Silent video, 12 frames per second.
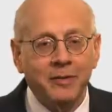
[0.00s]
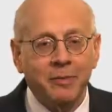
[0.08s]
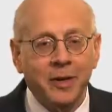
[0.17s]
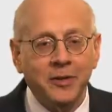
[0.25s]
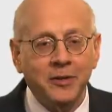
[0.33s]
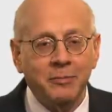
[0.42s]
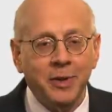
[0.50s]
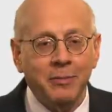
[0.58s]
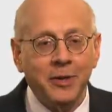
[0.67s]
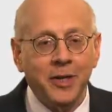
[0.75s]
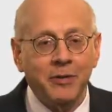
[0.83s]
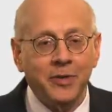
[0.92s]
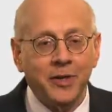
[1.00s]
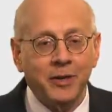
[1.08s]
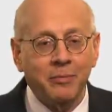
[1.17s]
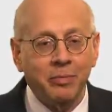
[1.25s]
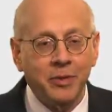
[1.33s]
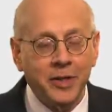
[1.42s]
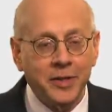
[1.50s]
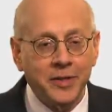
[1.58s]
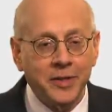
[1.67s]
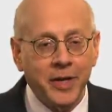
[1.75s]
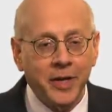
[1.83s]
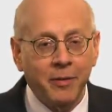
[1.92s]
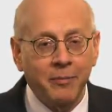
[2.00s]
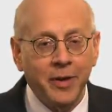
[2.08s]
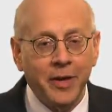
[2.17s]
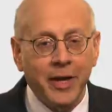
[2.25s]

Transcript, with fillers: a patient may be given a complete exam